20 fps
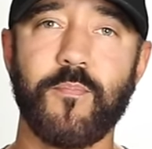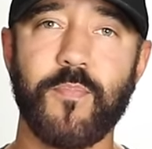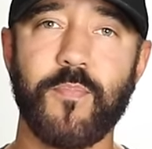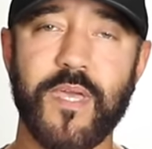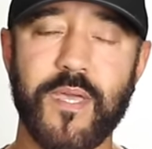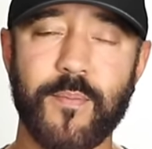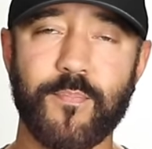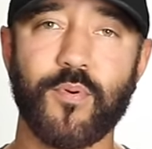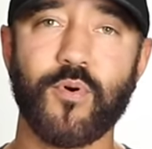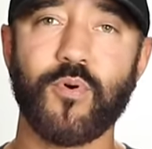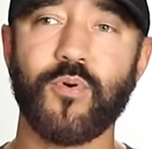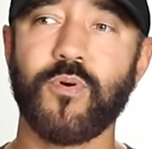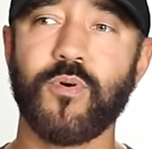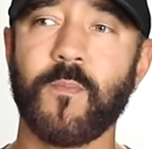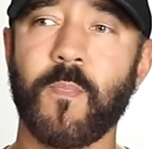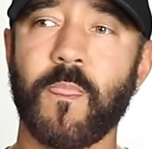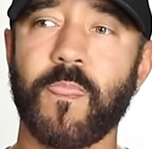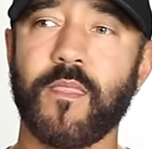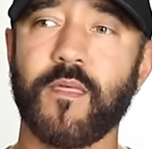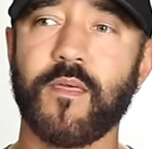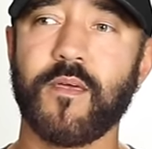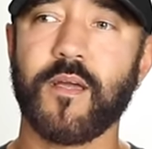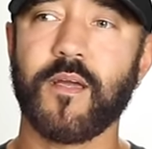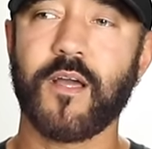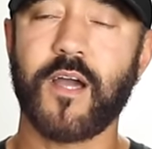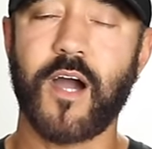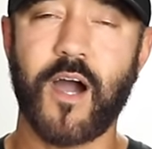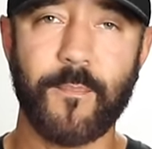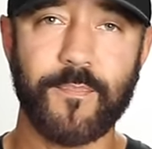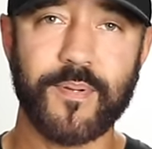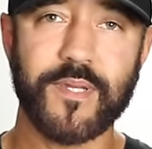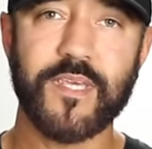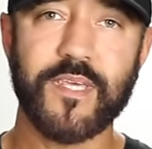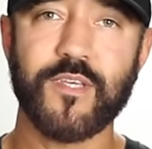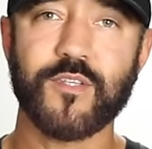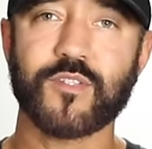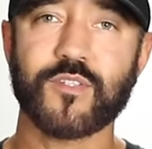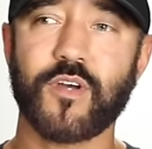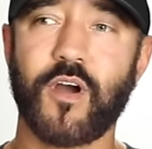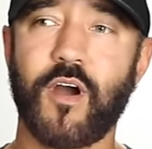people
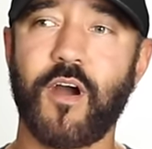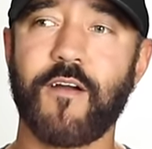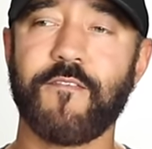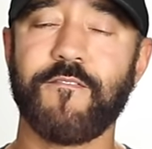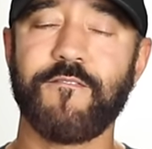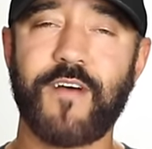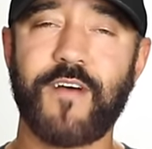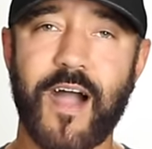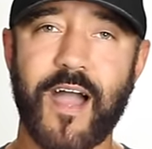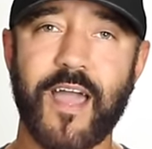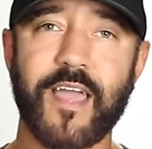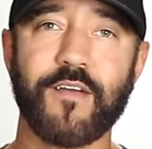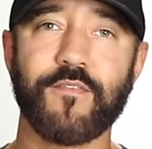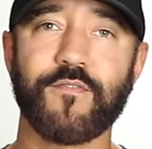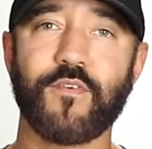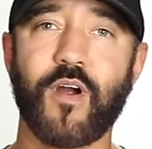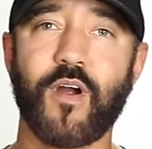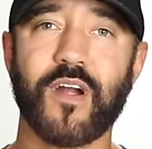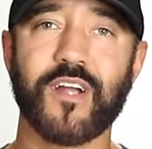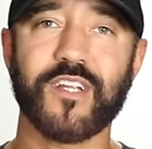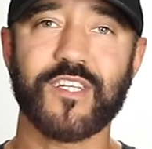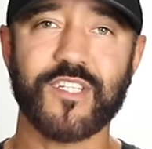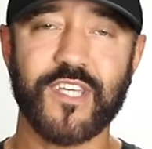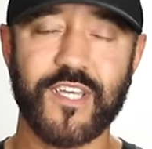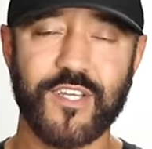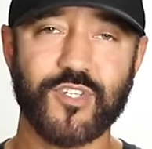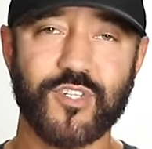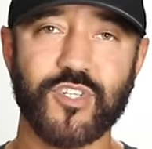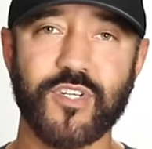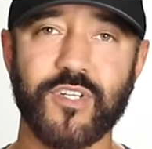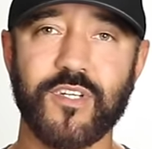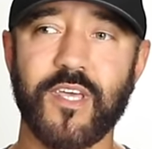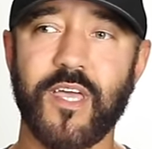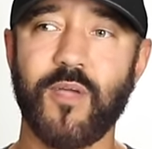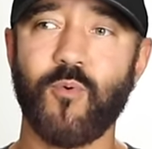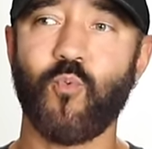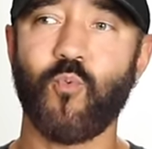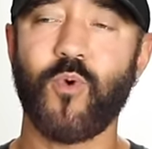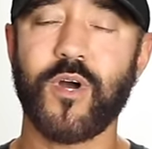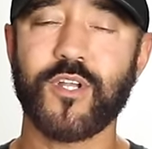companies are vying for our attention
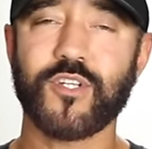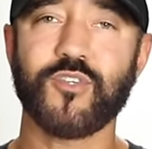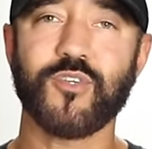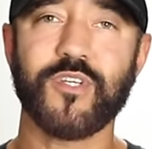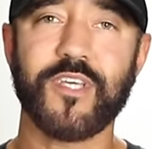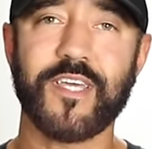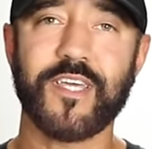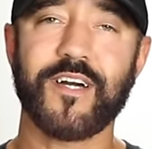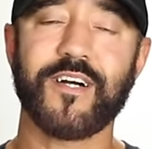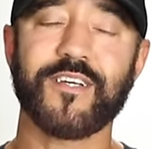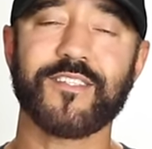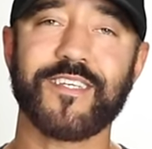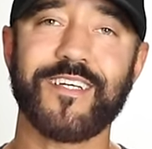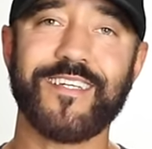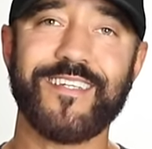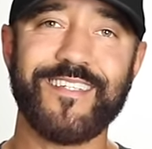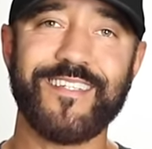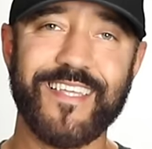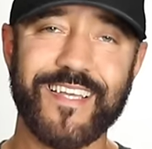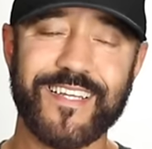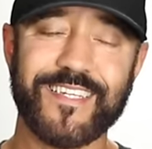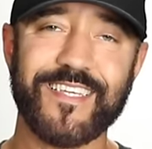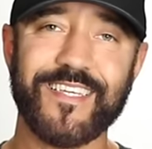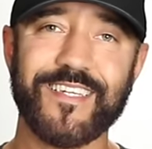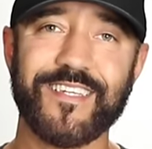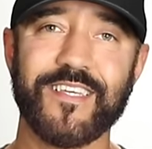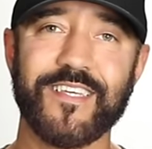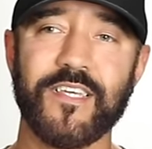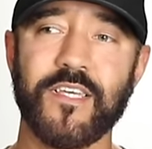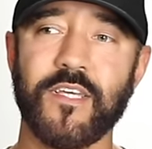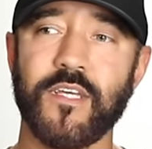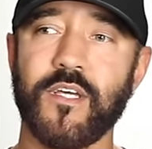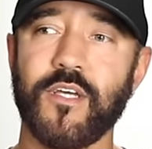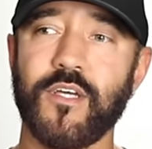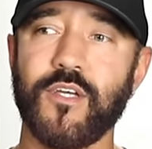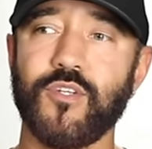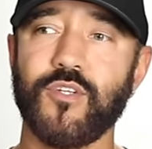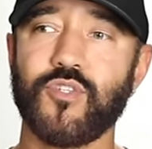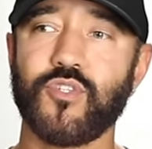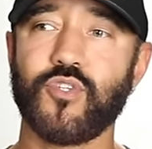and want to get us addicted
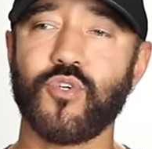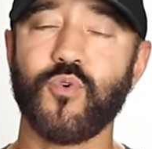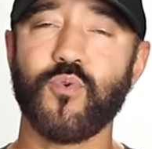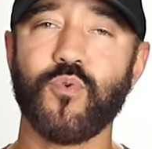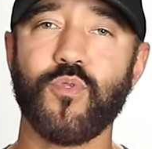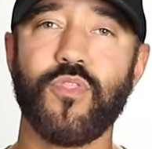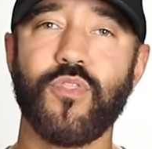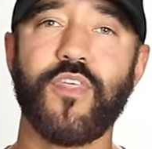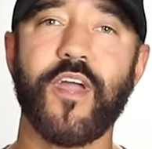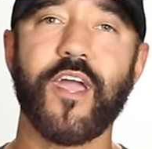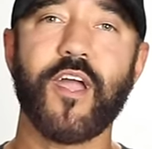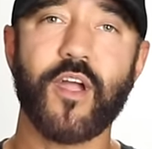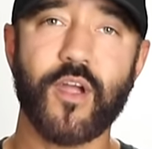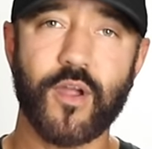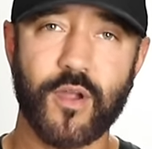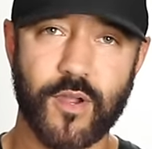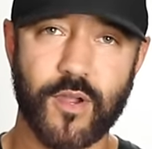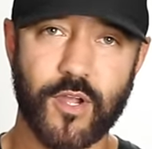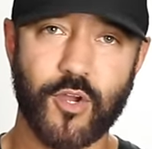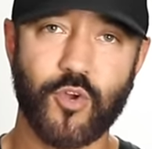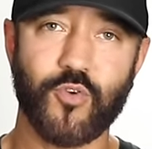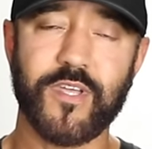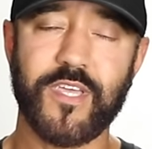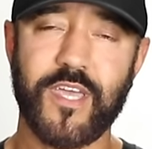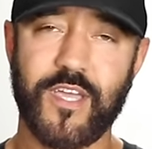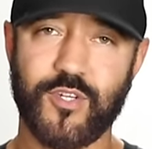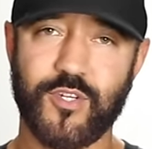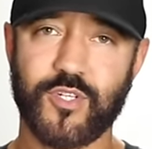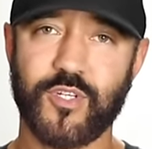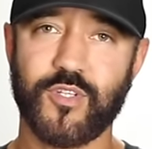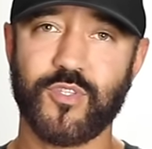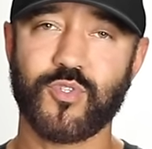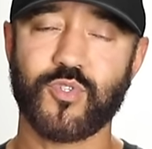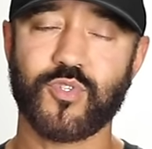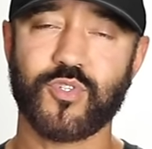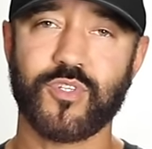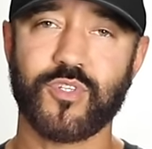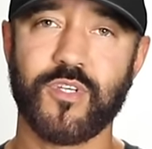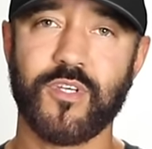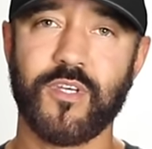to their
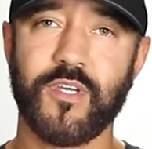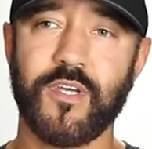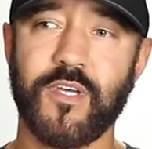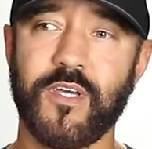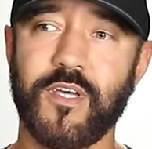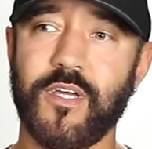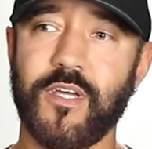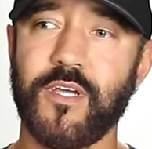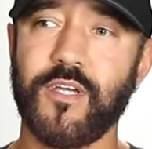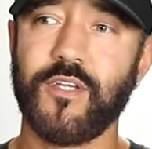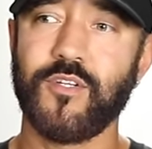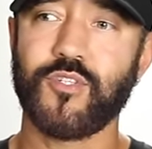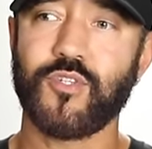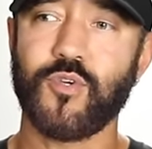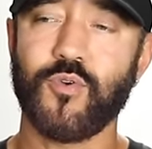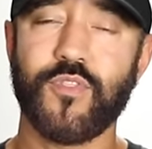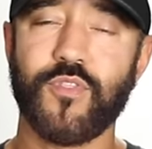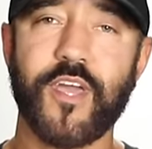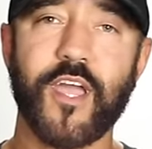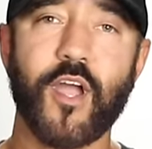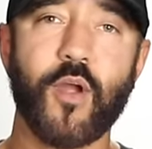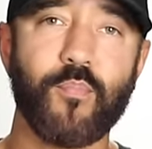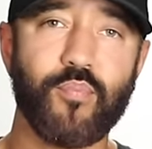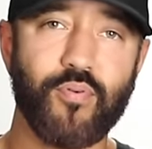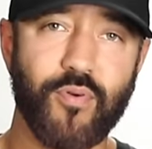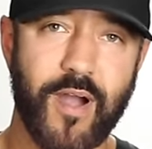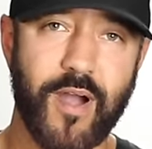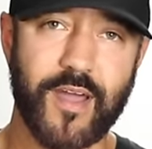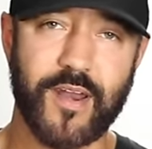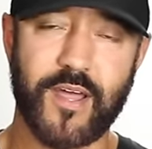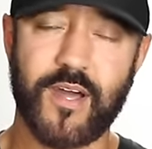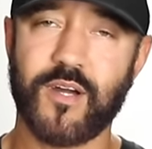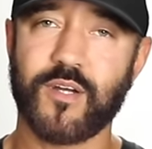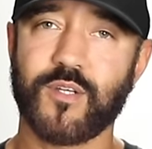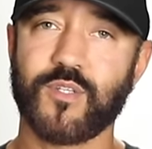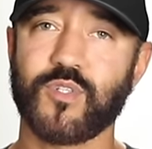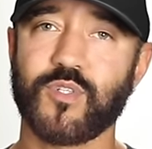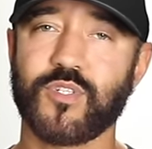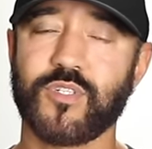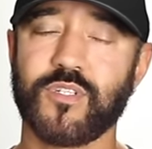creations, to their
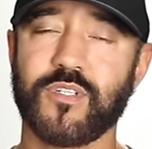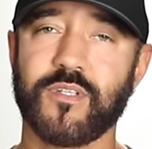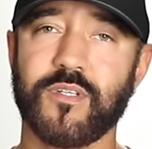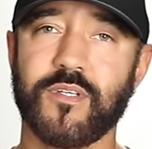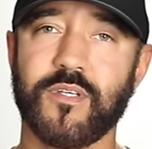products,